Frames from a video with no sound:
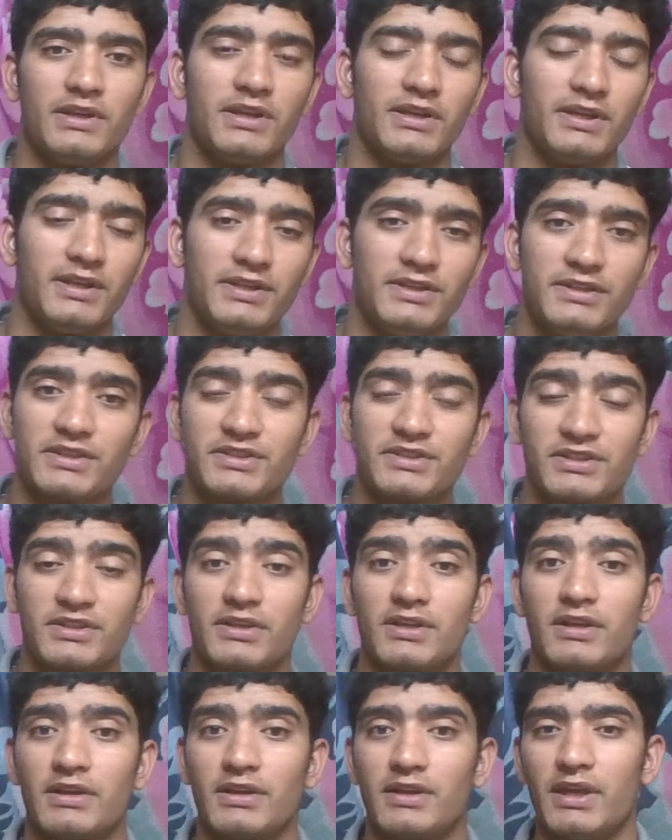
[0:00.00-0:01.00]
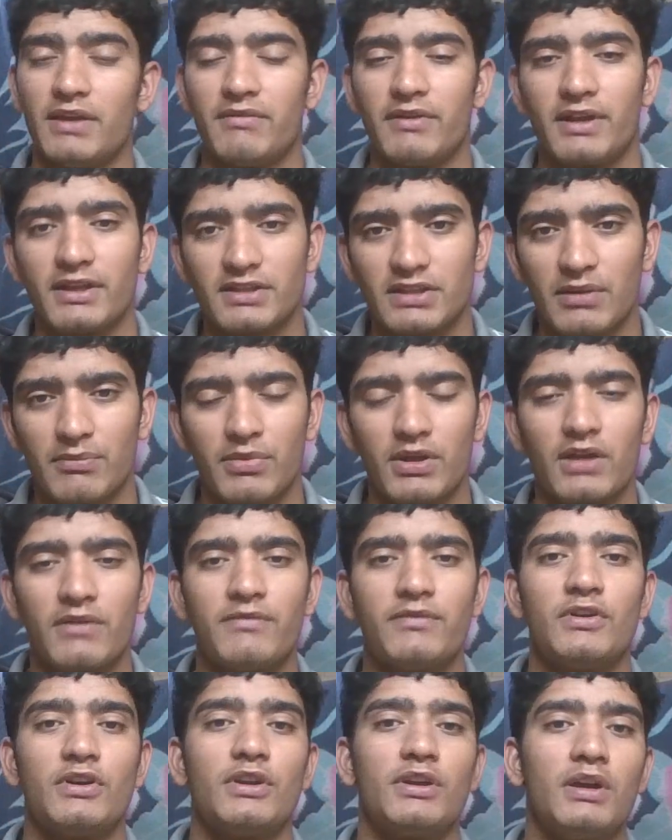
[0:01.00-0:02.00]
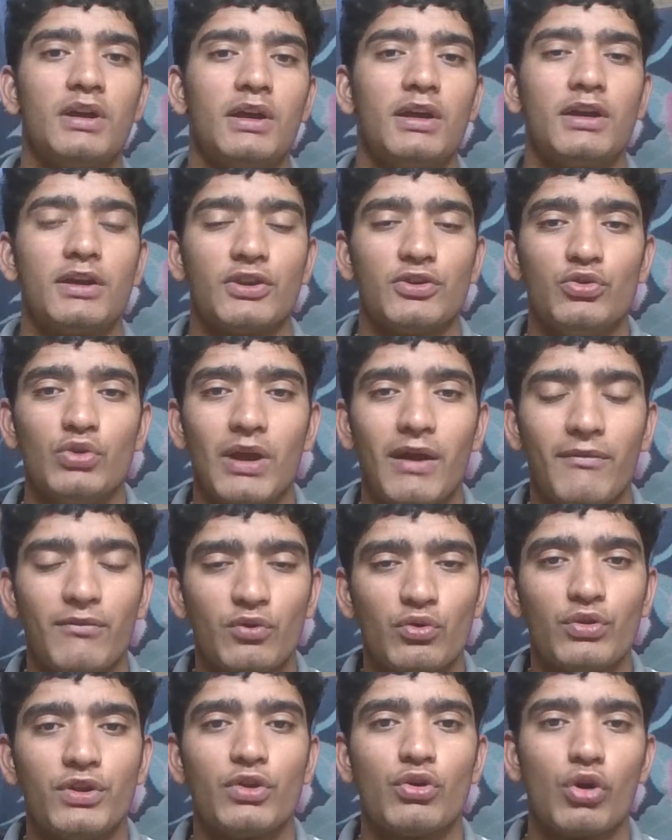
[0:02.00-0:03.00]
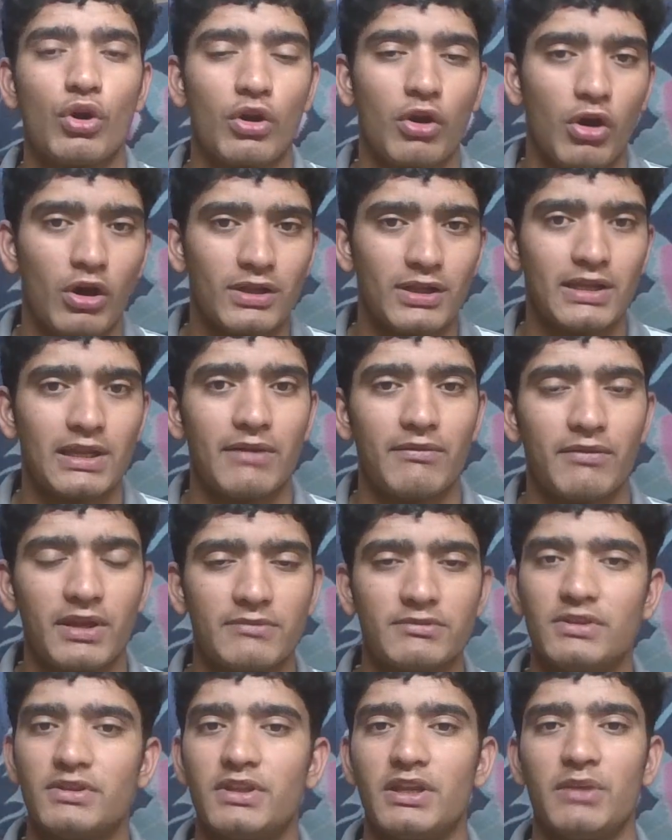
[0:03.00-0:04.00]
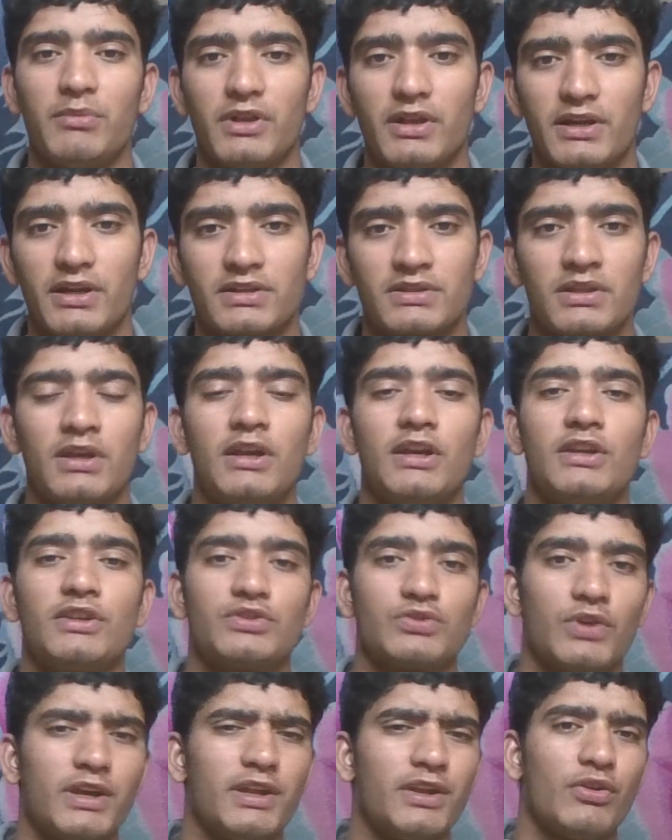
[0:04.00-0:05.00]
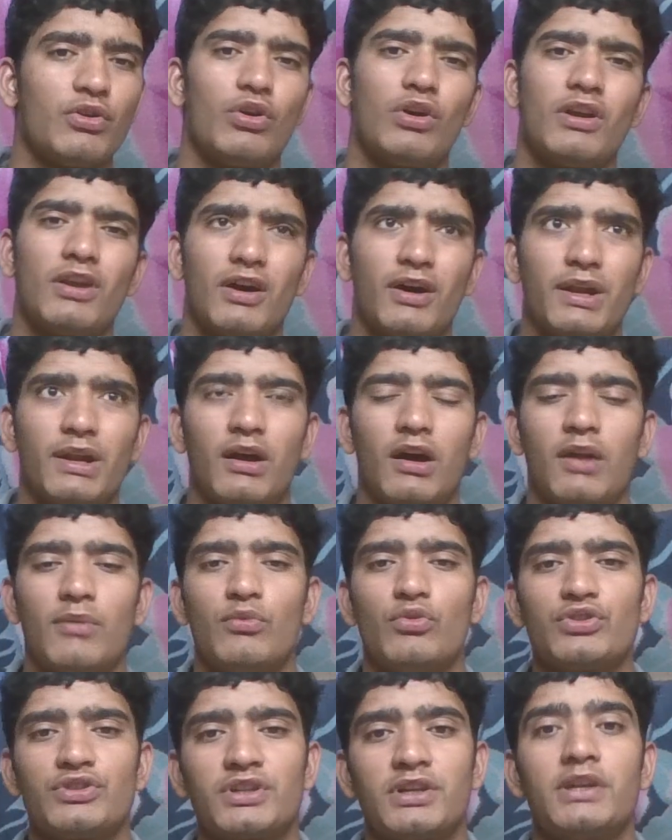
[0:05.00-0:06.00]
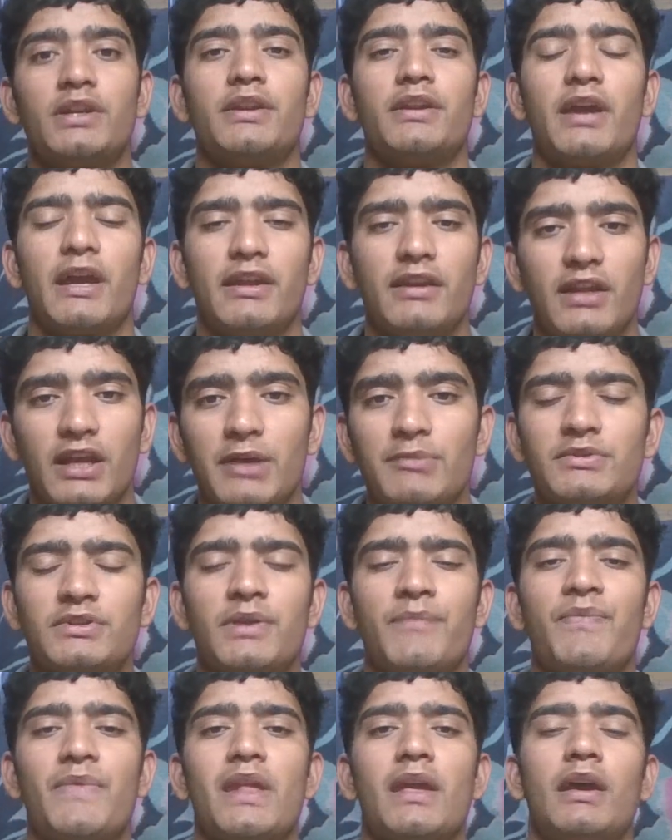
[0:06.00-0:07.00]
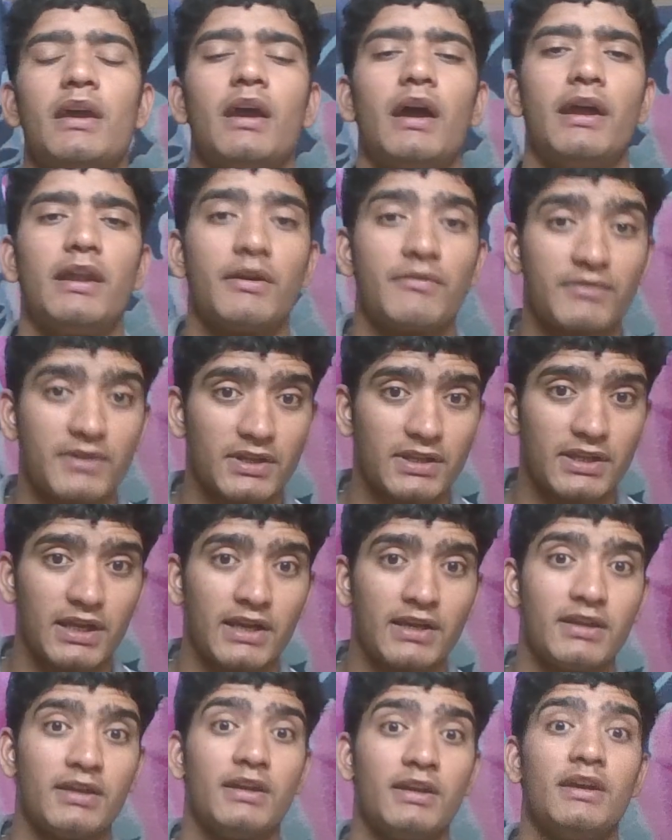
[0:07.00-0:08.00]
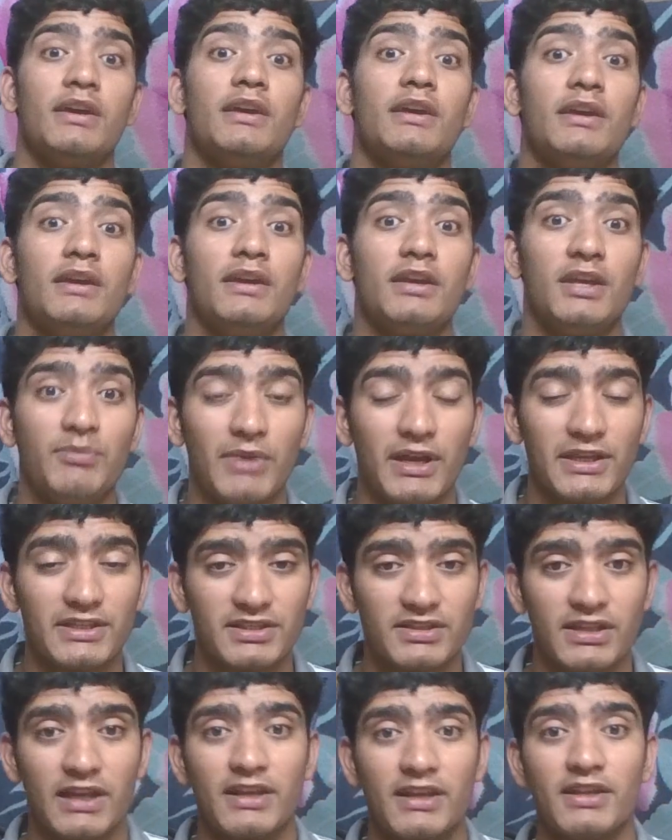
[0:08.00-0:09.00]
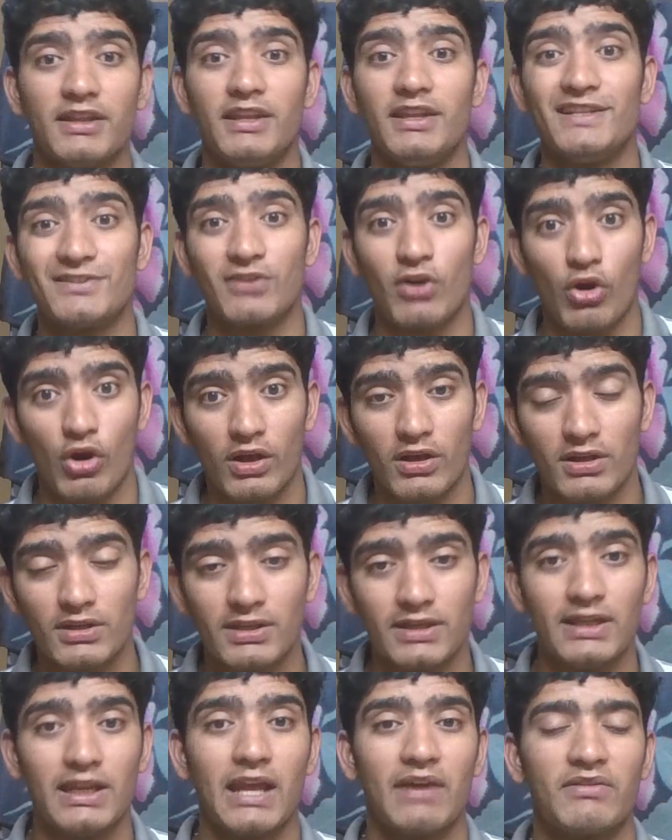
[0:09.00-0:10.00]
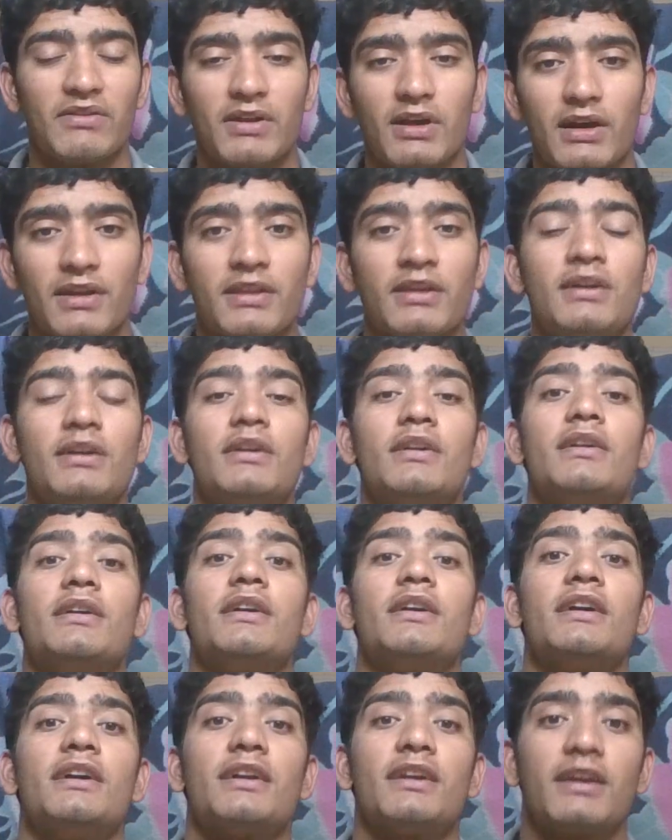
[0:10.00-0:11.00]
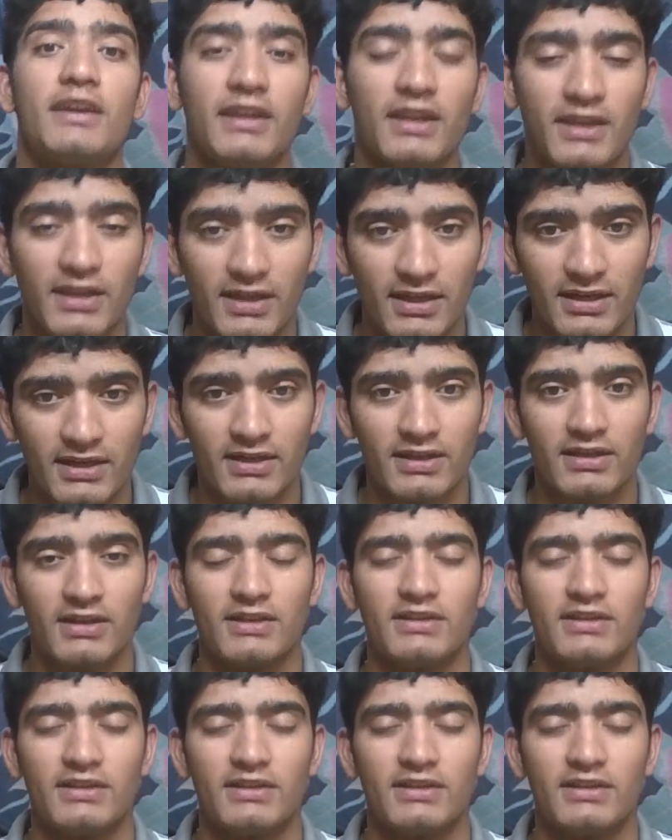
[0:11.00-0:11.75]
he just gave an example of you have to recall all the 11 names in 3 minutes. So I recalled almost 9 names, and after that, he mentioned that these all 11 are the cricket